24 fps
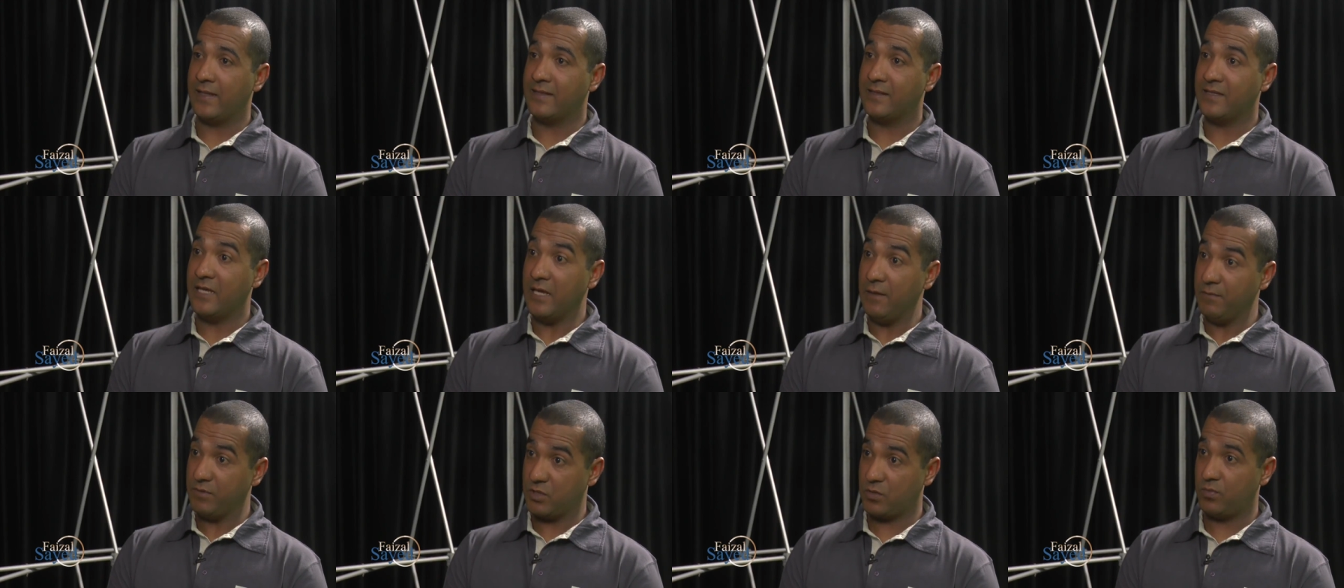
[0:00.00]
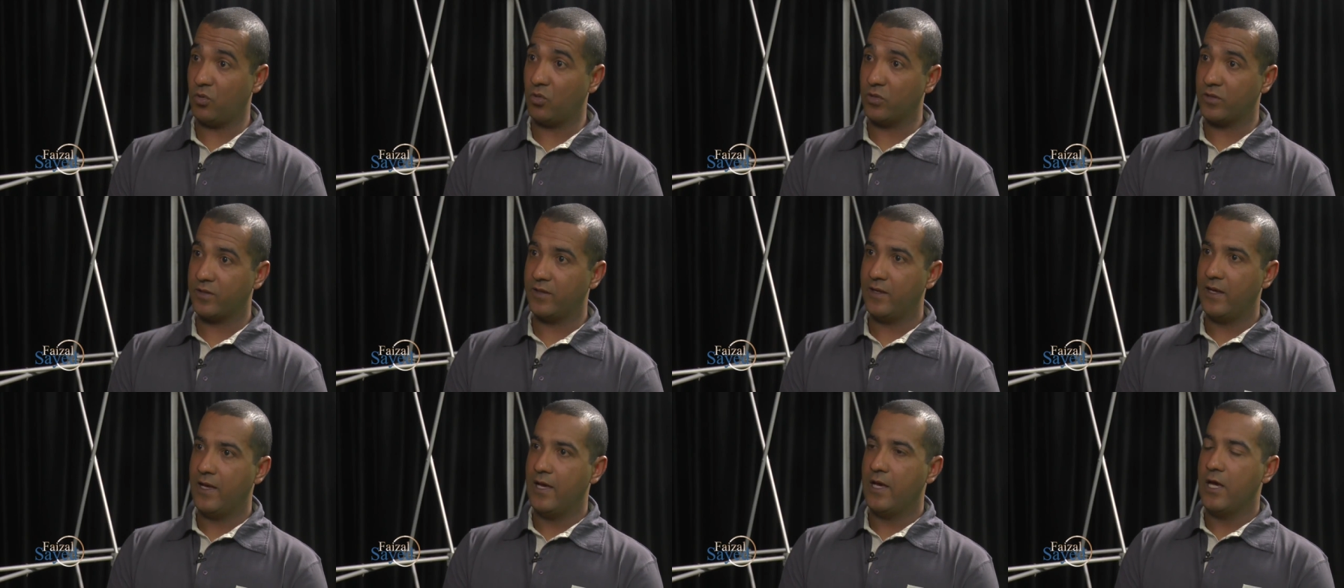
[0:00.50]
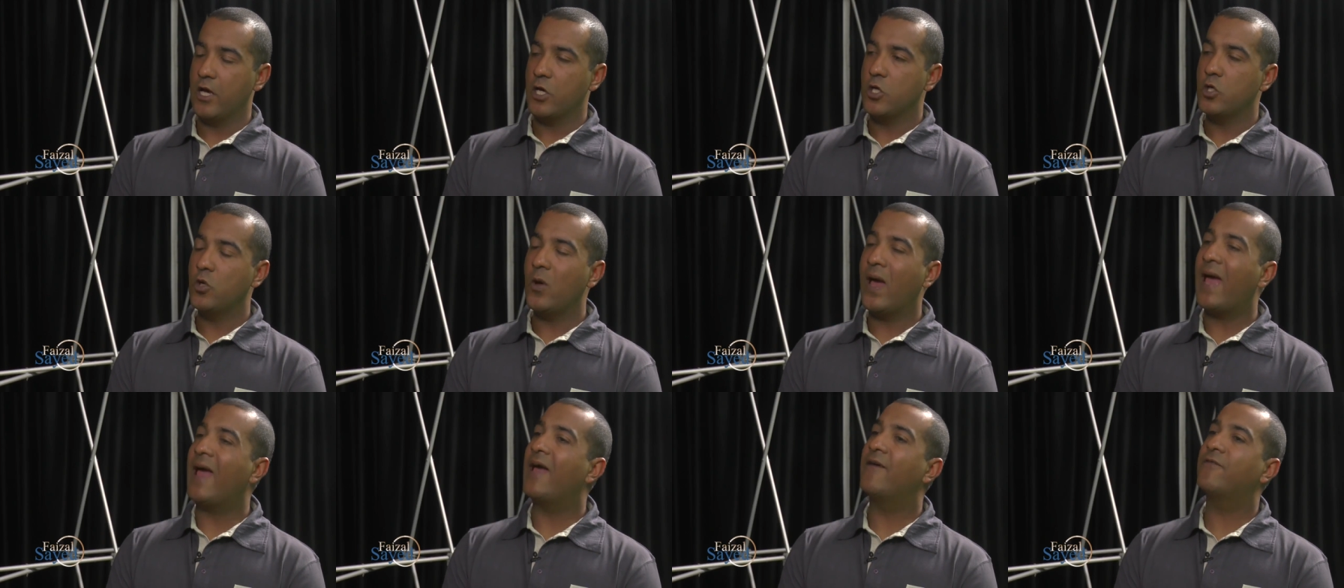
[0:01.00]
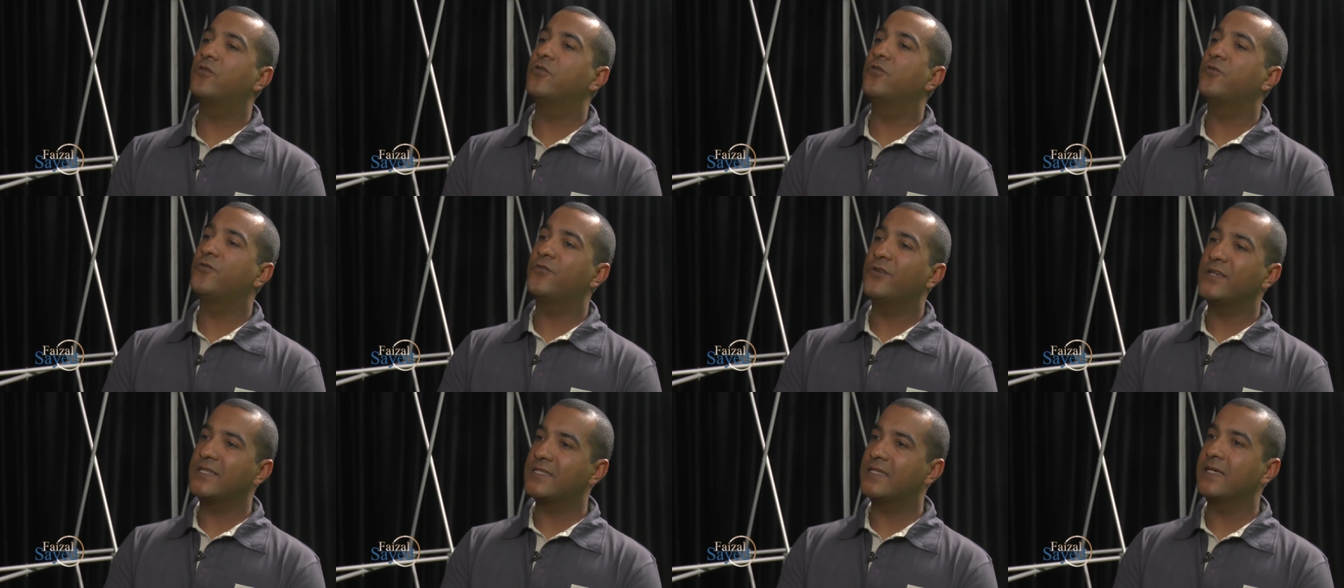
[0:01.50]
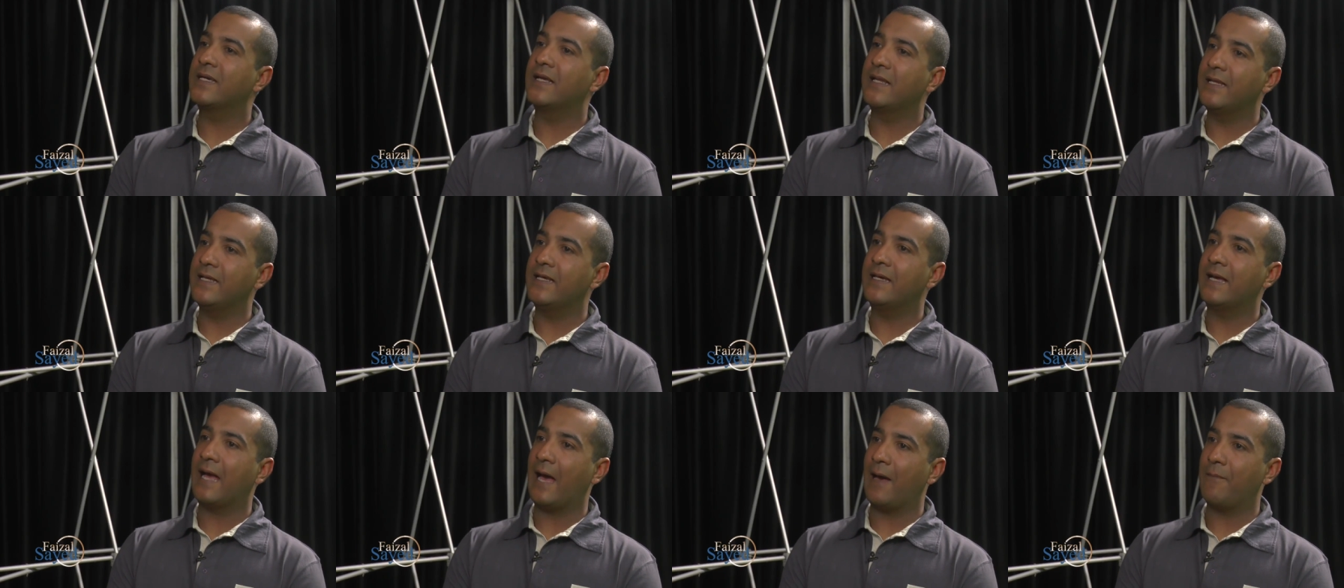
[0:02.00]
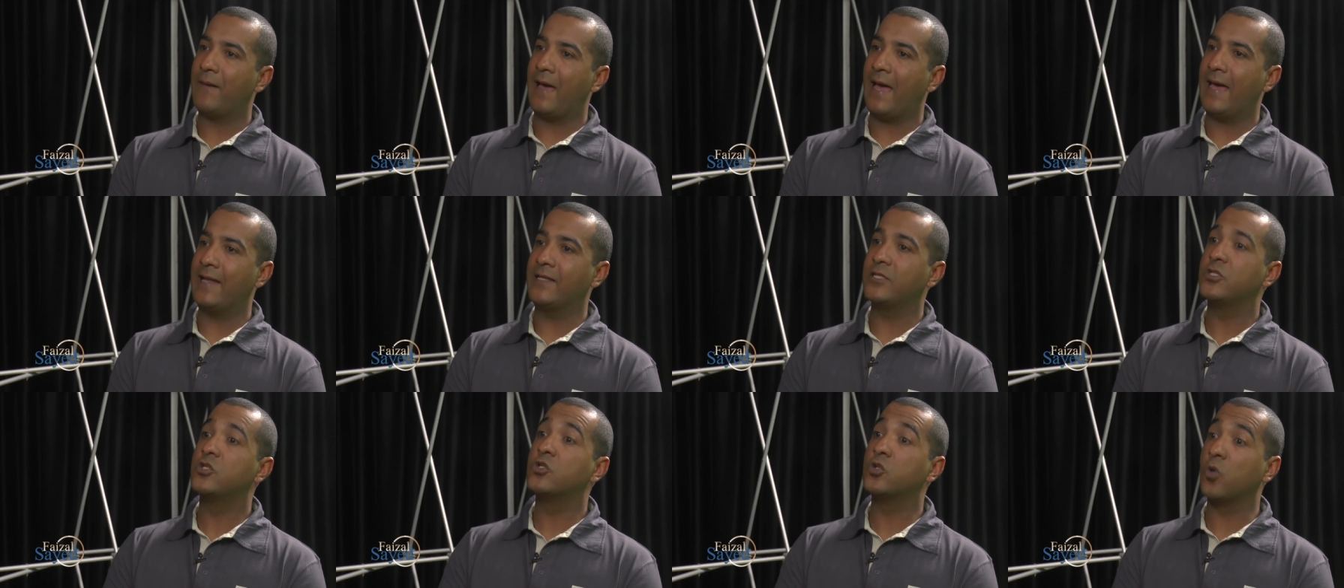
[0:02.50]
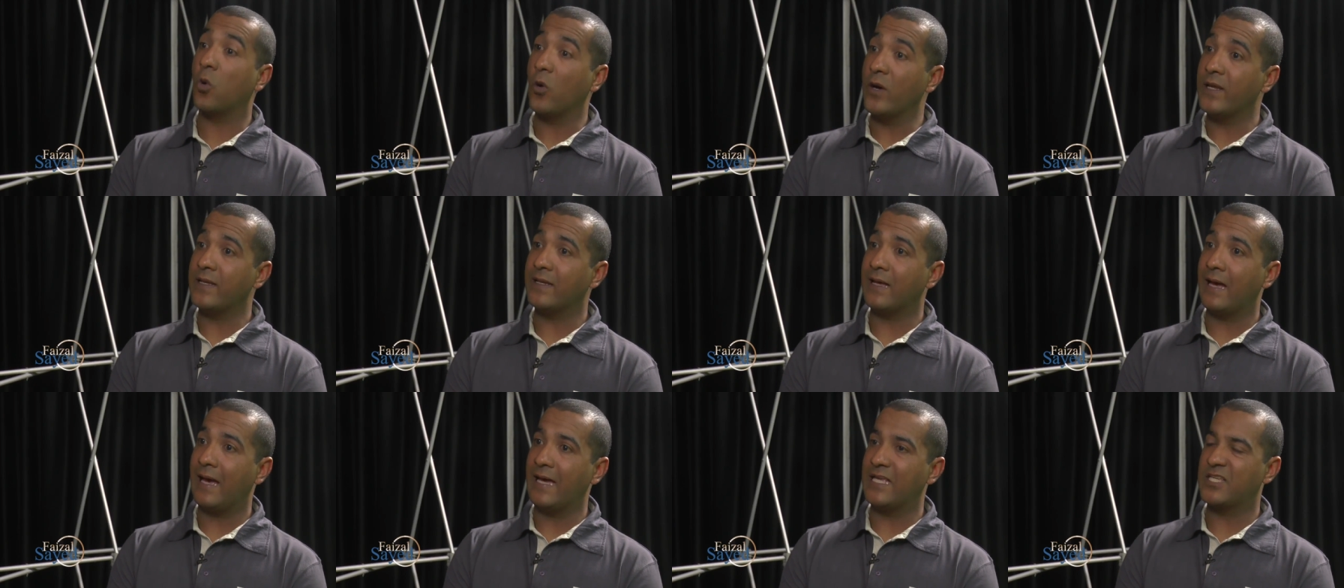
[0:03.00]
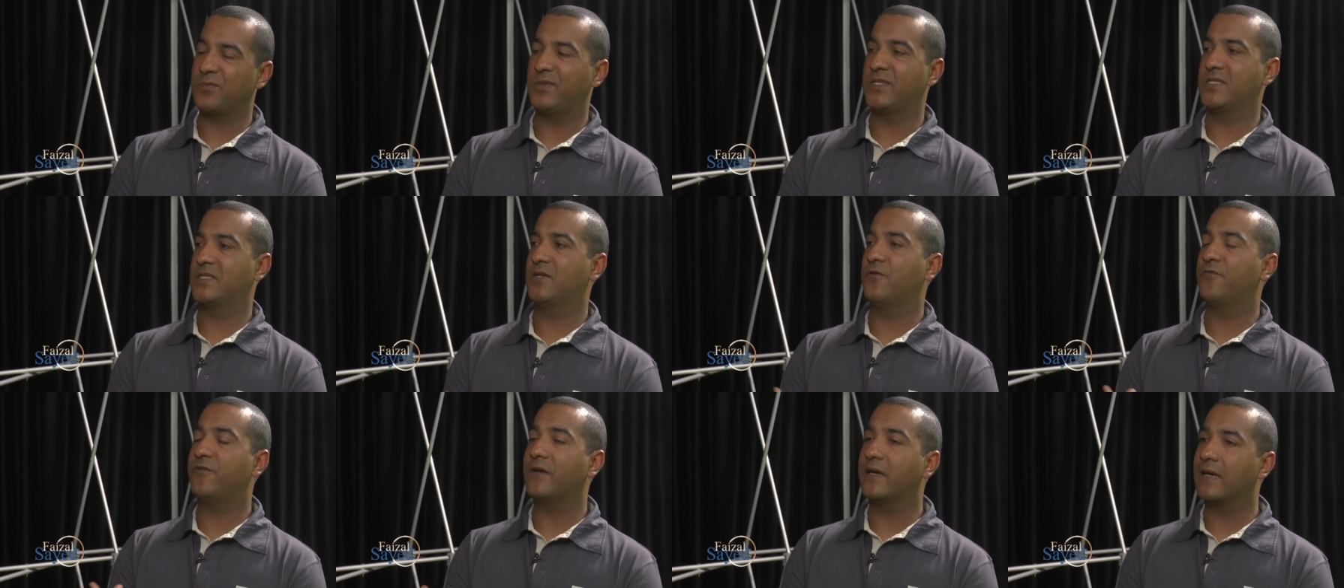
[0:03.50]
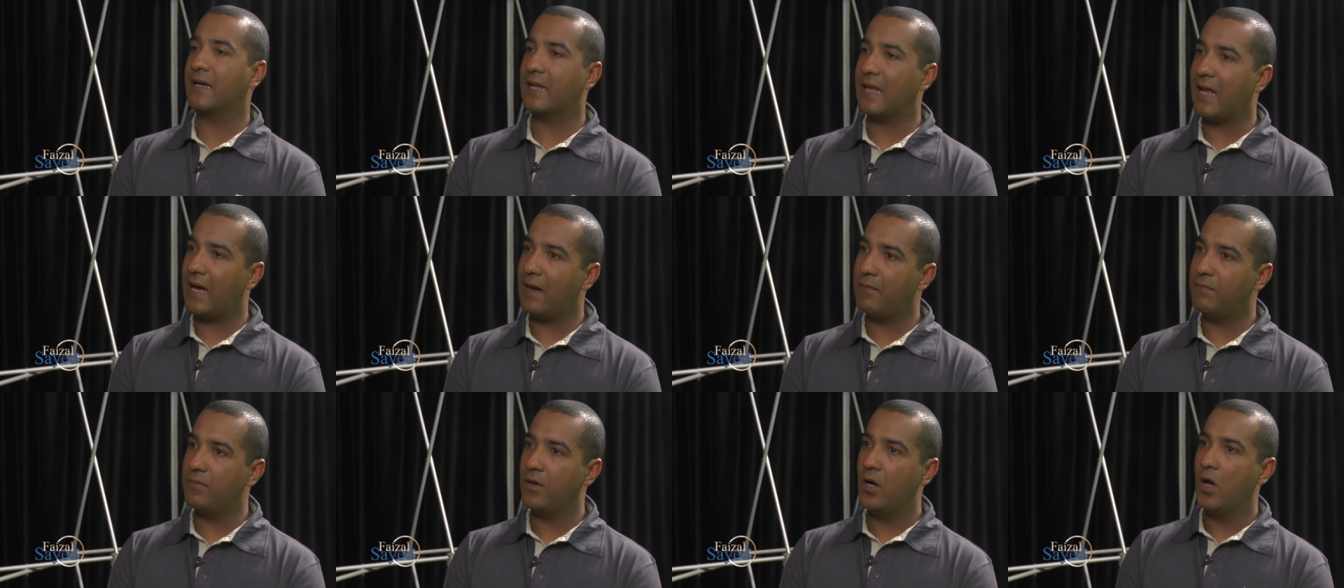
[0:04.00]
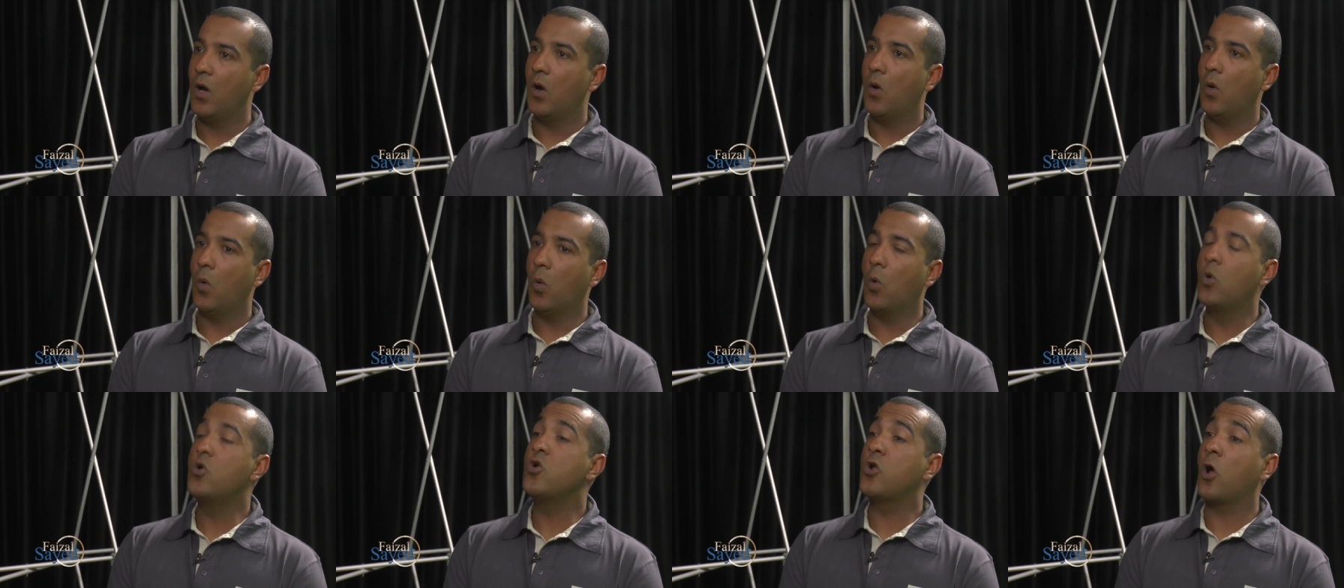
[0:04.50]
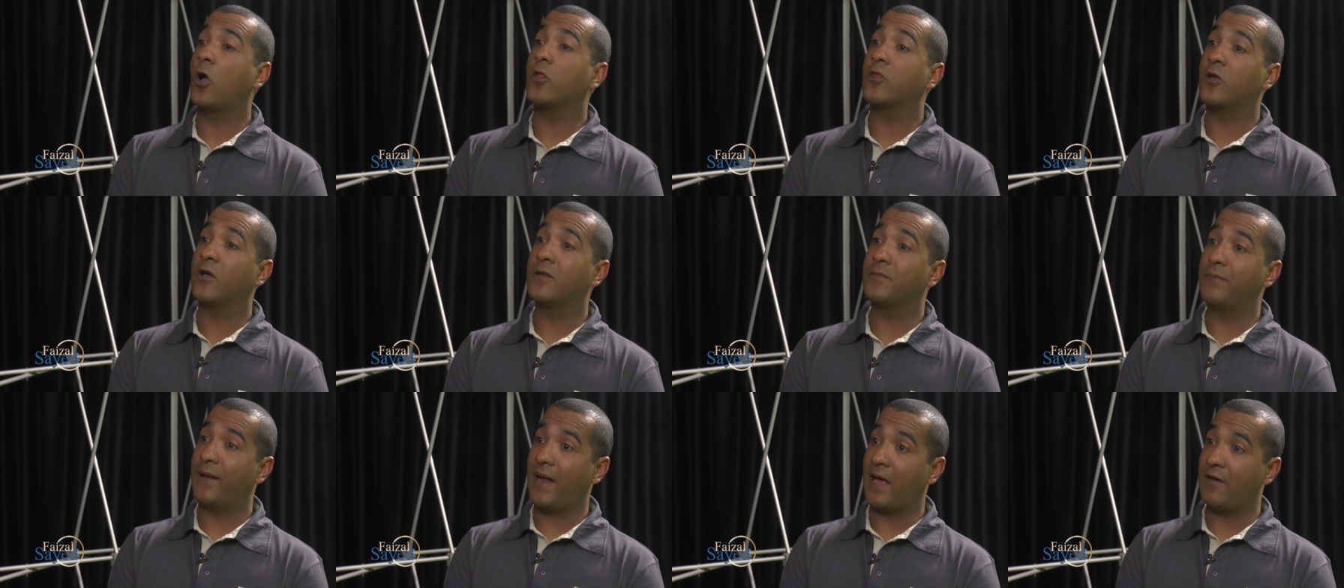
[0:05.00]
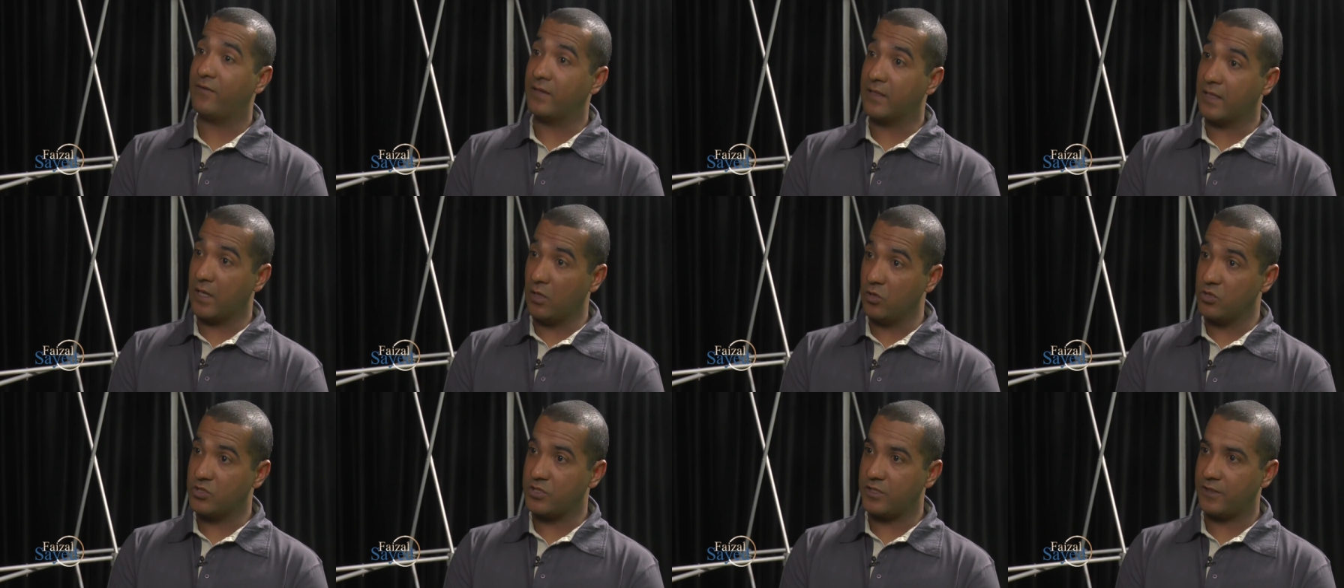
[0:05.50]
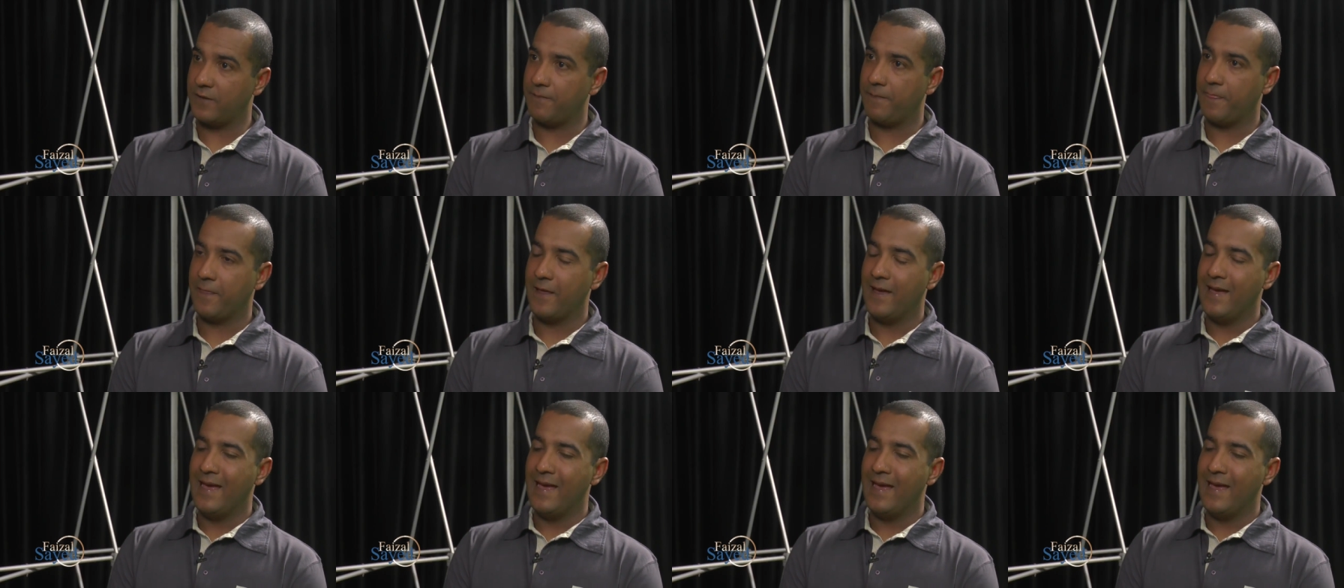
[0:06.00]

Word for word: team sport, you have to physically come and join a specific club or Not Out Private Coaching,